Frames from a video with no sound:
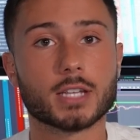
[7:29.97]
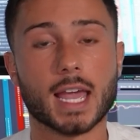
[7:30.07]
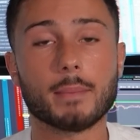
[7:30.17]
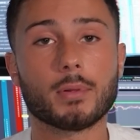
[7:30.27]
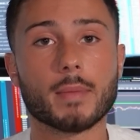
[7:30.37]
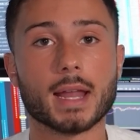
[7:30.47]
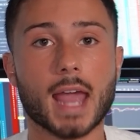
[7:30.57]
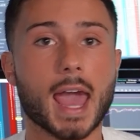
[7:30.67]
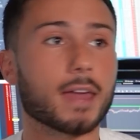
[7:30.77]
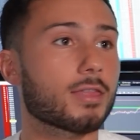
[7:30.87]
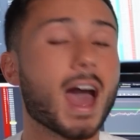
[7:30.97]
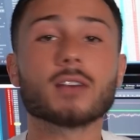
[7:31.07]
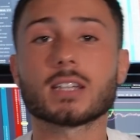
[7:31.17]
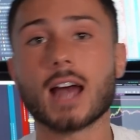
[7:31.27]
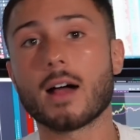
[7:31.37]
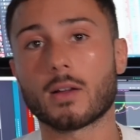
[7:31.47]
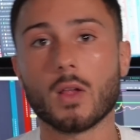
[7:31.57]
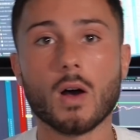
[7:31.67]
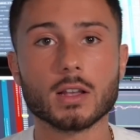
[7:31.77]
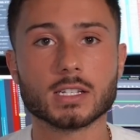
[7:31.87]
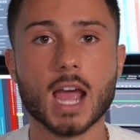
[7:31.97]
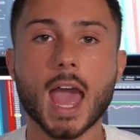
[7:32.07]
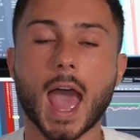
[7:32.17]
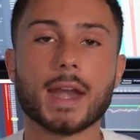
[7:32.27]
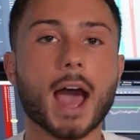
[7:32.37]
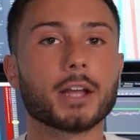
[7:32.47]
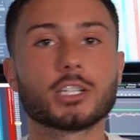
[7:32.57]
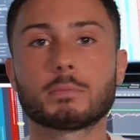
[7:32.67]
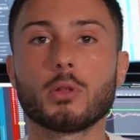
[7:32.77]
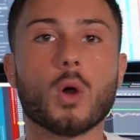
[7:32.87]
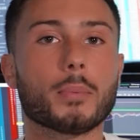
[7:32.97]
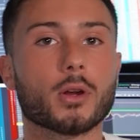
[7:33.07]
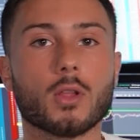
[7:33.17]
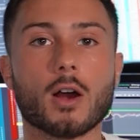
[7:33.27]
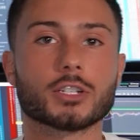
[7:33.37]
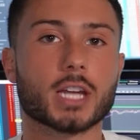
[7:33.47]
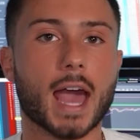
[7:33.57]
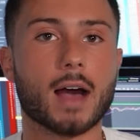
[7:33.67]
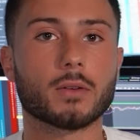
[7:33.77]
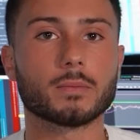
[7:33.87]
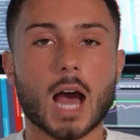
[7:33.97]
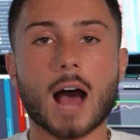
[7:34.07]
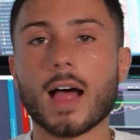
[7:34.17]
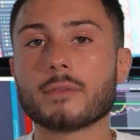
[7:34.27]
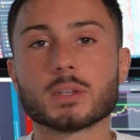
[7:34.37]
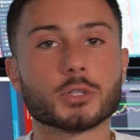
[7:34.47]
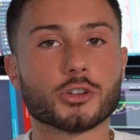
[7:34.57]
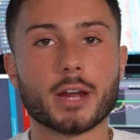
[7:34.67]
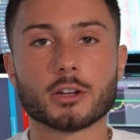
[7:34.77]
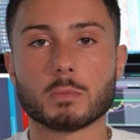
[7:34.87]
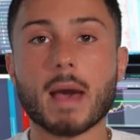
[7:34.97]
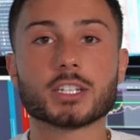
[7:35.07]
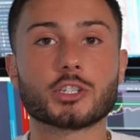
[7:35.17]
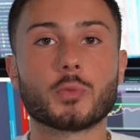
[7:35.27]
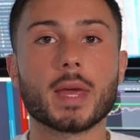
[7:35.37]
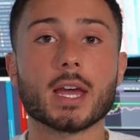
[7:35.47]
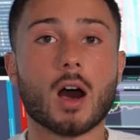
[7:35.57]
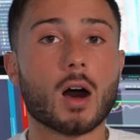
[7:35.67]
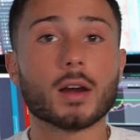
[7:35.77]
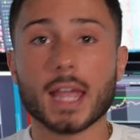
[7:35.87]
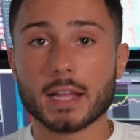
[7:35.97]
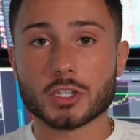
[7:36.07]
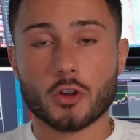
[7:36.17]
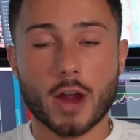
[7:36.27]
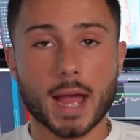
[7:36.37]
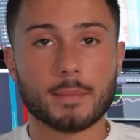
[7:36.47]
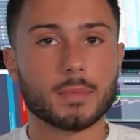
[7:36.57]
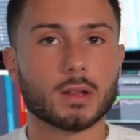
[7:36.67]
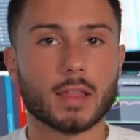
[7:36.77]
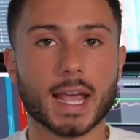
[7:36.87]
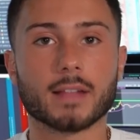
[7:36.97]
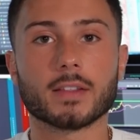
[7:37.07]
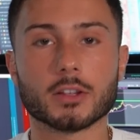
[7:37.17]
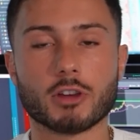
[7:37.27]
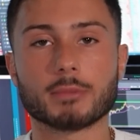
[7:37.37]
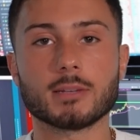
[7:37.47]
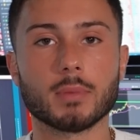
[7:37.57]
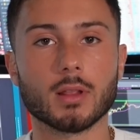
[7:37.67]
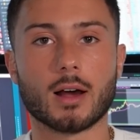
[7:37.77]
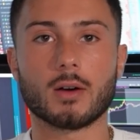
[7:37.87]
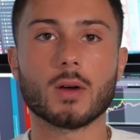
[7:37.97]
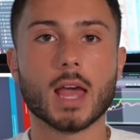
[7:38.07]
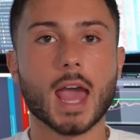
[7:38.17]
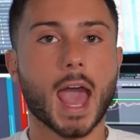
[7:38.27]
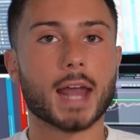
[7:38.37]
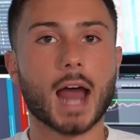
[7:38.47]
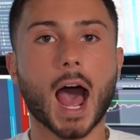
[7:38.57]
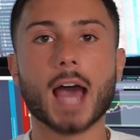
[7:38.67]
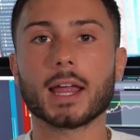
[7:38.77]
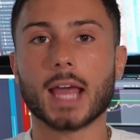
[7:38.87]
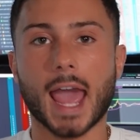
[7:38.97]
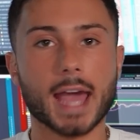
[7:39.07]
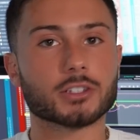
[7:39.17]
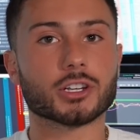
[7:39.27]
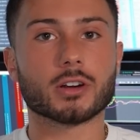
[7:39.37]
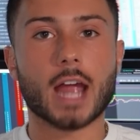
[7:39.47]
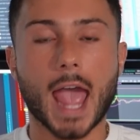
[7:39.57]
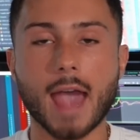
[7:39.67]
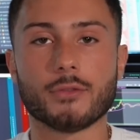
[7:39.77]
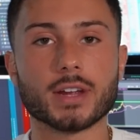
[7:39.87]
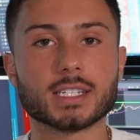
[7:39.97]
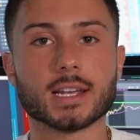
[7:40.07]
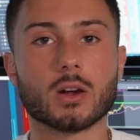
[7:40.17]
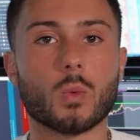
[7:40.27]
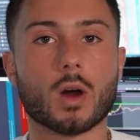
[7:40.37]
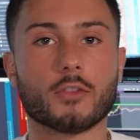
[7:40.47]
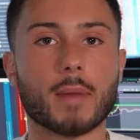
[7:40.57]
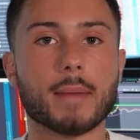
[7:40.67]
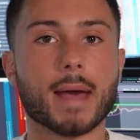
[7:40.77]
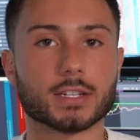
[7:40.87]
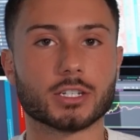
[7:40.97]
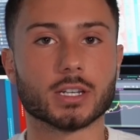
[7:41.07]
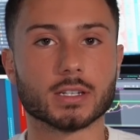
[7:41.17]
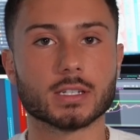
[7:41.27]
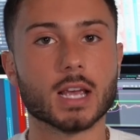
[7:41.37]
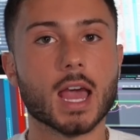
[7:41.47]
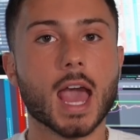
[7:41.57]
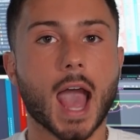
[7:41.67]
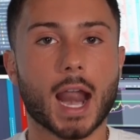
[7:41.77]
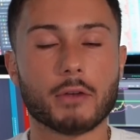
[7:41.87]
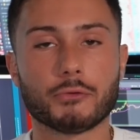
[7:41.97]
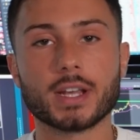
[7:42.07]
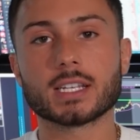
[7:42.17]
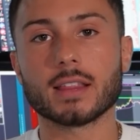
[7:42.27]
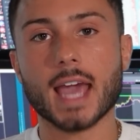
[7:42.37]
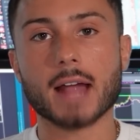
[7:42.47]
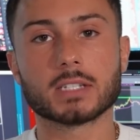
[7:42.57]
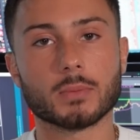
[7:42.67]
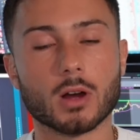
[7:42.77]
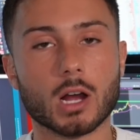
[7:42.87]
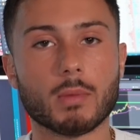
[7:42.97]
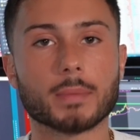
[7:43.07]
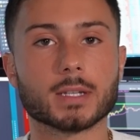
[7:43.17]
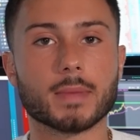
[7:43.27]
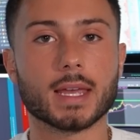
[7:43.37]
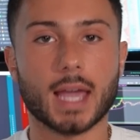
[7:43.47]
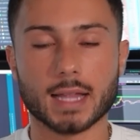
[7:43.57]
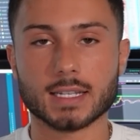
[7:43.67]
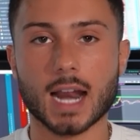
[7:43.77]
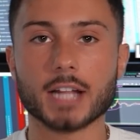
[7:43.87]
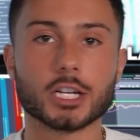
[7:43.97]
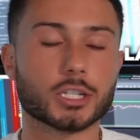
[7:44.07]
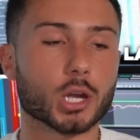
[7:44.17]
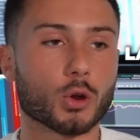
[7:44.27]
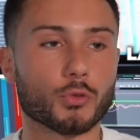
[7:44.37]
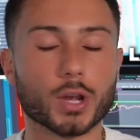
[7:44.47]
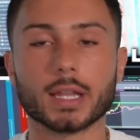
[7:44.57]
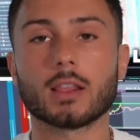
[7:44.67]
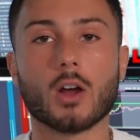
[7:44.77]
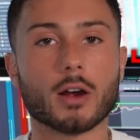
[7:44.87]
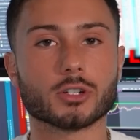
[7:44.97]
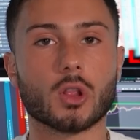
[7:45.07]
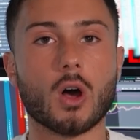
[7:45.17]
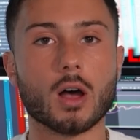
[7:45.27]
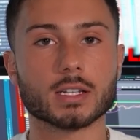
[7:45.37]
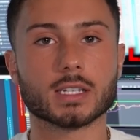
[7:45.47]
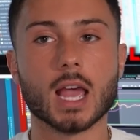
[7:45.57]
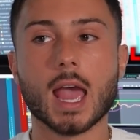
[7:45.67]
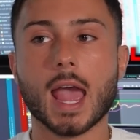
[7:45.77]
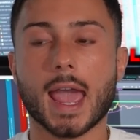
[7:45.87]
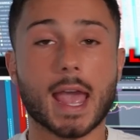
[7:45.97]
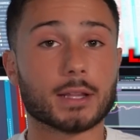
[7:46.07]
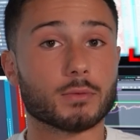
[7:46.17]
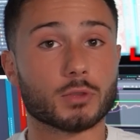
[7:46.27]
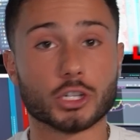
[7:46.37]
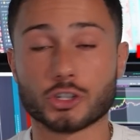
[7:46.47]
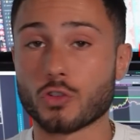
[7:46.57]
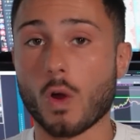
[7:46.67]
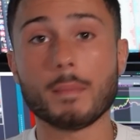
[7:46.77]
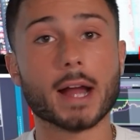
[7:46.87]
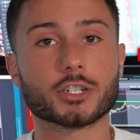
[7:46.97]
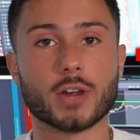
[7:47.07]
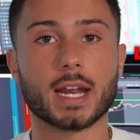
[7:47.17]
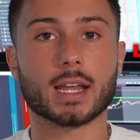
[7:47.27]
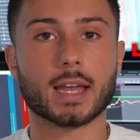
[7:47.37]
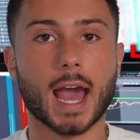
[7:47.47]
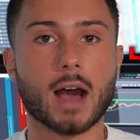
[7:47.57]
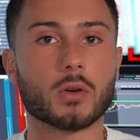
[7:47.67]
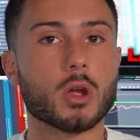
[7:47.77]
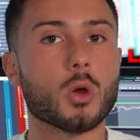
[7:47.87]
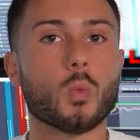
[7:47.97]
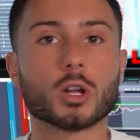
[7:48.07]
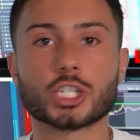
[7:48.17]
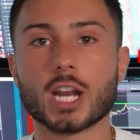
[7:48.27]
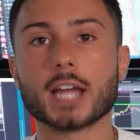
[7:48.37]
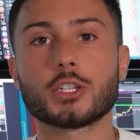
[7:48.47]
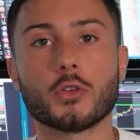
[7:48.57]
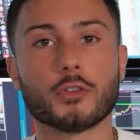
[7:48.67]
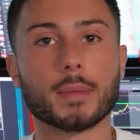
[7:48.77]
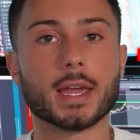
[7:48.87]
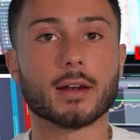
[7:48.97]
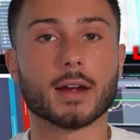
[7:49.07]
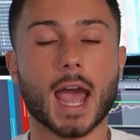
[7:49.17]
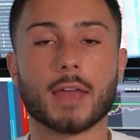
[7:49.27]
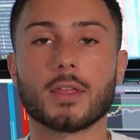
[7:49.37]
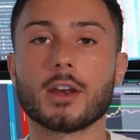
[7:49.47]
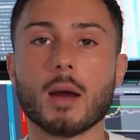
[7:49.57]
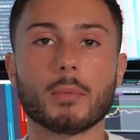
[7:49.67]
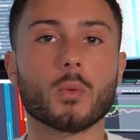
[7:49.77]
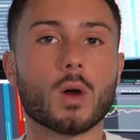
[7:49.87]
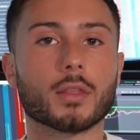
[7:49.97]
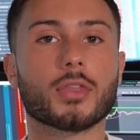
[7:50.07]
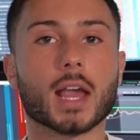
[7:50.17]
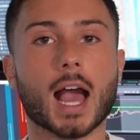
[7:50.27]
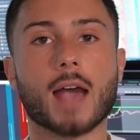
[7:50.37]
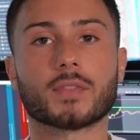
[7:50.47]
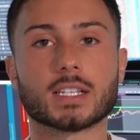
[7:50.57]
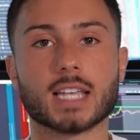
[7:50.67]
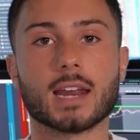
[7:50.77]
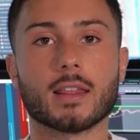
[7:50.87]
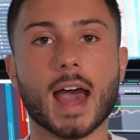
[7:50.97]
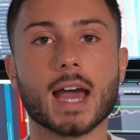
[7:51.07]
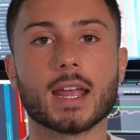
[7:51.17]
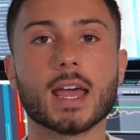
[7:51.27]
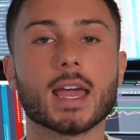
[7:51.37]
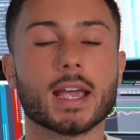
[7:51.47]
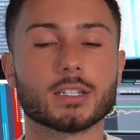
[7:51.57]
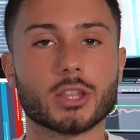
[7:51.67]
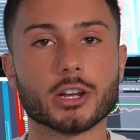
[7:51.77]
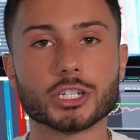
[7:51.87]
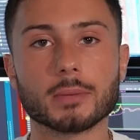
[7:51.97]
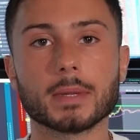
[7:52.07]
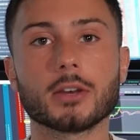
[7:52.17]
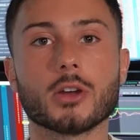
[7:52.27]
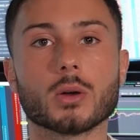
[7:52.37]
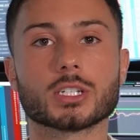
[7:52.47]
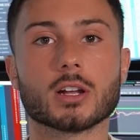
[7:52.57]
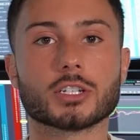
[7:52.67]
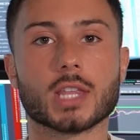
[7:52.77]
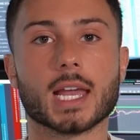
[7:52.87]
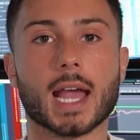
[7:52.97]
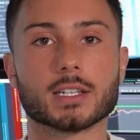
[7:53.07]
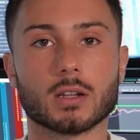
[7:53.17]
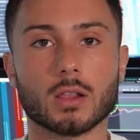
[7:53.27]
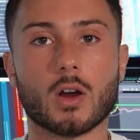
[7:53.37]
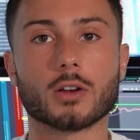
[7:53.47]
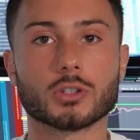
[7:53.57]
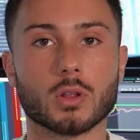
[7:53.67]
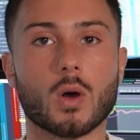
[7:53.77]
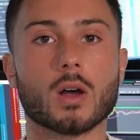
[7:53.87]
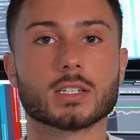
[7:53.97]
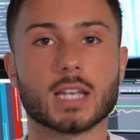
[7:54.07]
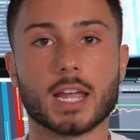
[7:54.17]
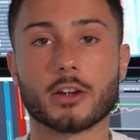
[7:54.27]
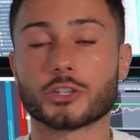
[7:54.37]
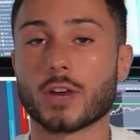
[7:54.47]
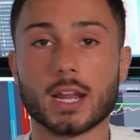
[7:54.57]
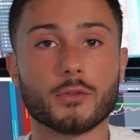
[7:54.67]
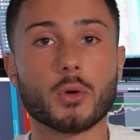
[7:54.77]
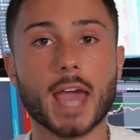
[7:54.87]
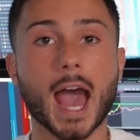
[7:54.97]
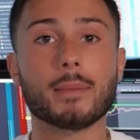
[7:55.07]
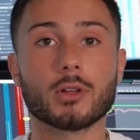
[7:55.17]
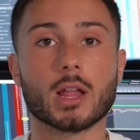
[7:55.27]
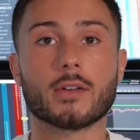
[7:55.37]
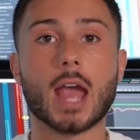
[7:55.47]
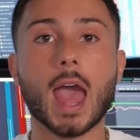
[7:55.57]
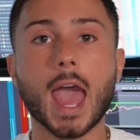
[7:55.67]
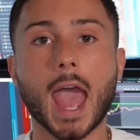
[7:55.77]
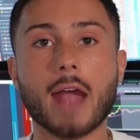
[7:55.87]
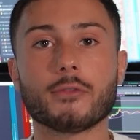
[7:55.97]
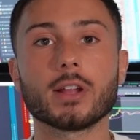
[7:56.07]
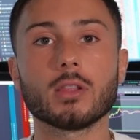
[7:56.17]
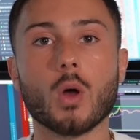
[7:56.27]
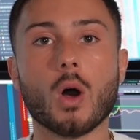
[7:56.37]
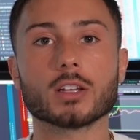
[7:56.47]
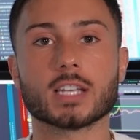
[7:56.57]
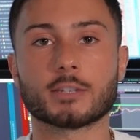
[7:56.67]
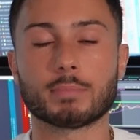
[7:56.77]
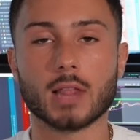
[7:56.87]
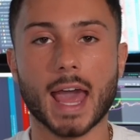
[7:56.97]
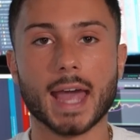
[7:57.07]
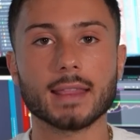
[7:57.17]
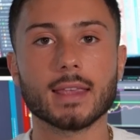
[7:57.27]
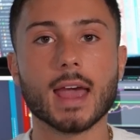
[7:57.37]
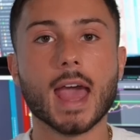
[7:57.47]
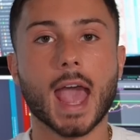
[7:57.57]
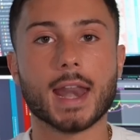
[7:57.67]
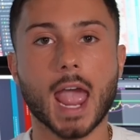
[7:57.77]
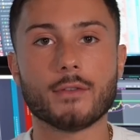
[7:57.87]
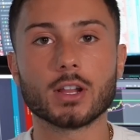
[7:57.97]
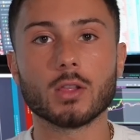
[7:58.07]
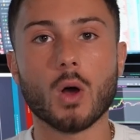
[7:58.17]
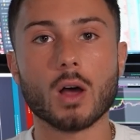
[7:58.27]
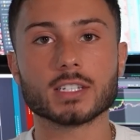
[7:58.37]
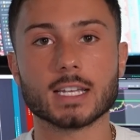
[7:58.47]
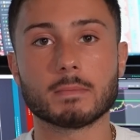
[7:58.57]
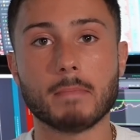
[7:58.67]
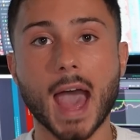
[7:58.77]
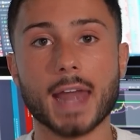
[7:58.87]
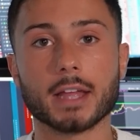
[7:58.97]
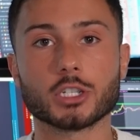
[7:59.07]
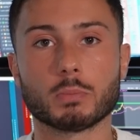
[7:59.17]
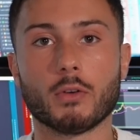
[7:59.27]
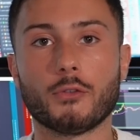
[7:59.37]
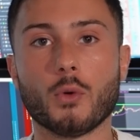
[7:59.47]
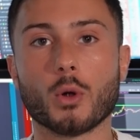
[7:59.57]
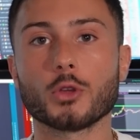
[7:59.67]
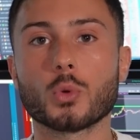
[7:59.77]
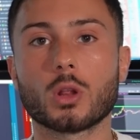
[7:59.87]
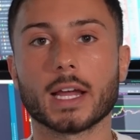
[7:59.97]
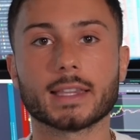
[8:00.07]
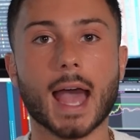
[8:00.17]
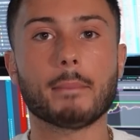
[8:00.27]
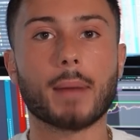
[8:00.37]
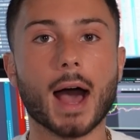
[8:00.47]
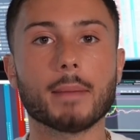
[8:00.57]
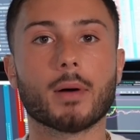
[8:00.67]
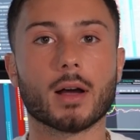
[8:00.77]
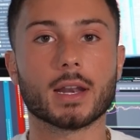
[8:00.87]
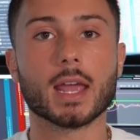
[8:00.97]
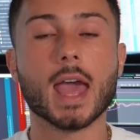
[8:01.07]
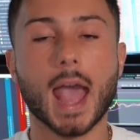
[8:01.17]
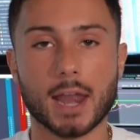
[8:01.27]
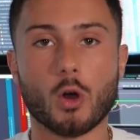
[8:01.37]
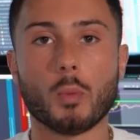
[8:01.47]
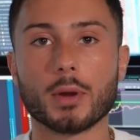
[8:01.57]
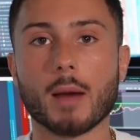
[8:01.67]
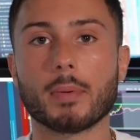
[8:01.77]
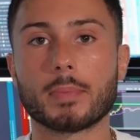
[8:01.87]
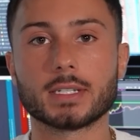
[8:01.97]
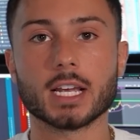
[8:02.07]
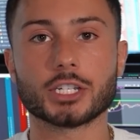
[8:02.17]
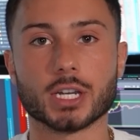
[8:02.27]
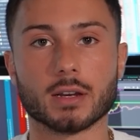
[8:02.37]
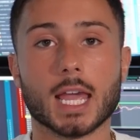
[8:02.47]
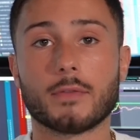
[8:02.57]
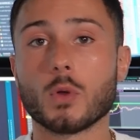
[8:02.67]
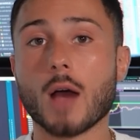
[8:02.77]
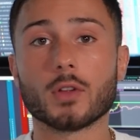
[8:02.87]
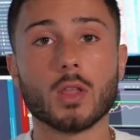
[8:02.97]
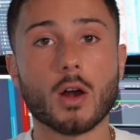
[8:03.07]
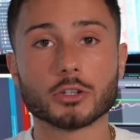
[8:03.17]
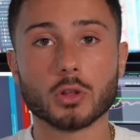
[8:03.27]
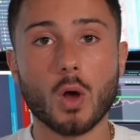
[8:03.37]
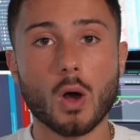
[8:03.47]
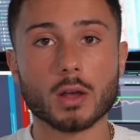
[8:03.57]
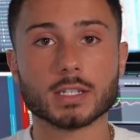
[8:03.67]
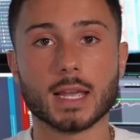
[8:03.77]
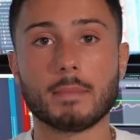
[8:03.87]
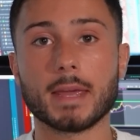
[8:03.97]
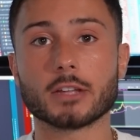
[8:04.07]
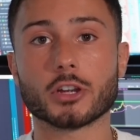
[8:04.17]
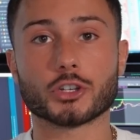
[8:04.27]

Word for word: to implement a $1,000 loss and now you just blew up your large account? I'll have some traders message me on Instagram, link in the description below, and I answer every single one of my messages. And I recently had someone come up to me and said, I just took a really large loss it destroyed my trading account. What should I do from here? And the number one thing I have to say to that is there should be no such thing as a large loss in your trading vocabulary. Every loss is planned and every loss is managed before you click that buy button and open up a position. If you have a large loss, it means you're